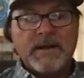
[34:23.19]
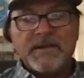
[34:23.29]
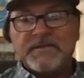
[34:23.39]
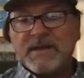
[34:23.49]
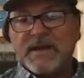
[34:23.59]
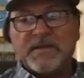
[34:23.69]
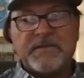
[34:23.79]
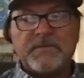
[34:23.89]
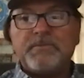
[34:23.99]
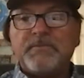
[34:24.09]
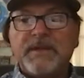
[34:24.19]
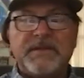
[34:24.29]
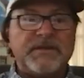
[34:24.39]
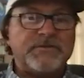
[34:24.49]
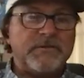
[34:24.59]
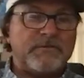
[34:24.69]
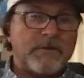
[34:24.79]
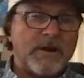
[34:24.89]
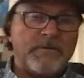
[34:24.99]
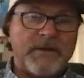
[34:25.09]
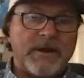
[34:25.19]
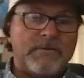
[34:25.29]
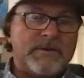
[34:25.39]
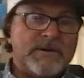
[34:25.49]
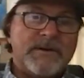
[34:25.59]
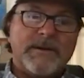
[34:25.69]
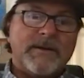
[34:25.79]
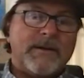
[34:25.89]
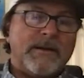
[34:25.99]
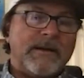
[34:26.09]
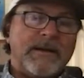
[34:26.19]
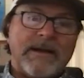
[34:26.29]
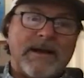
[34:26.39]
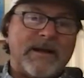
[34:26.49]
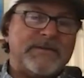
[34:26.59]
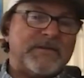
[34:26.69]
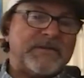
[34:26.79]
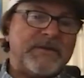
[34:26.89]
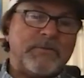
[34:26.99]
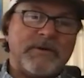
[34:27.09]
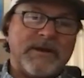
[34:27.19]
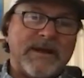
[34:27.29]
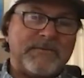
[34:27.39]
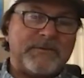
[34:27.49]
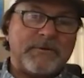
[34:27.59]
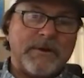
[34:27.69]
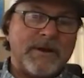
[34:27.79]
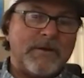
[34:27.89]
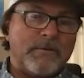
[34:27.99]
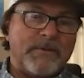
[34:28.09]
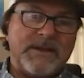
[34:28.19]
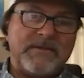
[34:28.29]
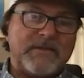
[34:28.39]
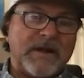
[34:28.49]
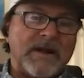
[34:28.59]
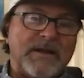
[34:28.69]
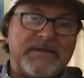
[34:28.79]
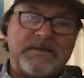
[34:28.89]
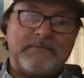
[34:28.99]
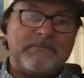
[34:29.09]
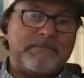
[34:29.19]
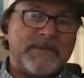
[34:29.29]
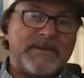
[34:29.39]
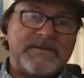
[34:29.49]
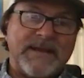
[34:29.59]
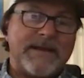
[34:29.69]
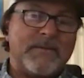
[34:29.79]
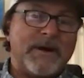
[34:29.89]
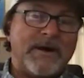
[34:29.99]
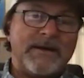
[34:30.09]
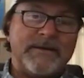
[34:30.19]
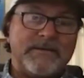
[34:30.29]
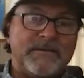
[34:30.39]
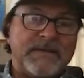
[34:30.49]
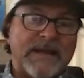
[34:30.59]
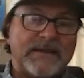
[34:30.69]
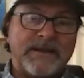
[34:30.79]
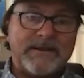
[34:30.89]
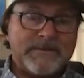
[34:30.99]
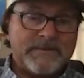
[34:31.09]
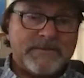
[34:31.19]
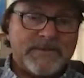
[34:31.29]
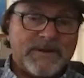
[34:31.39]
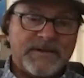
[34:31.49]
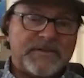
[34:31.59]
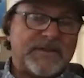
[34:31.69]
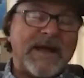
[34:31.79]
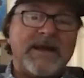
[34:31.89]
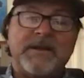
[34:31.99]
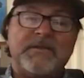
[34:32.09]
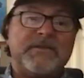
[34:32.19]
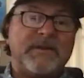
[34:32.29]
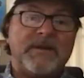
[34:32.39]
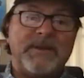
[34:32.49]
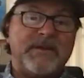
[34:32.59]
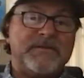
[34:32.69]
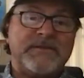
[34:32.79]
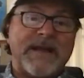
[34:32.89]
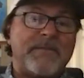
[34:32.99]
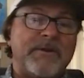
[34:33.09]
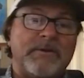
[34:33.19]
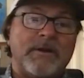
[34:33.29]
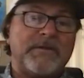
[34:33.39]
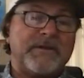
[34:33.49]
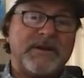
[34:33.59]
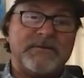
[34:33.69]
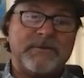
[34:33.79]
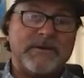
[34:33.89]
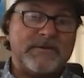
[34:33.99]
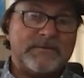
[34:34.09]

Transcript: as these issues grow, though, I just see we're going to have to grow in size and take them on. Sadly, It's sad. It's just happening across the country.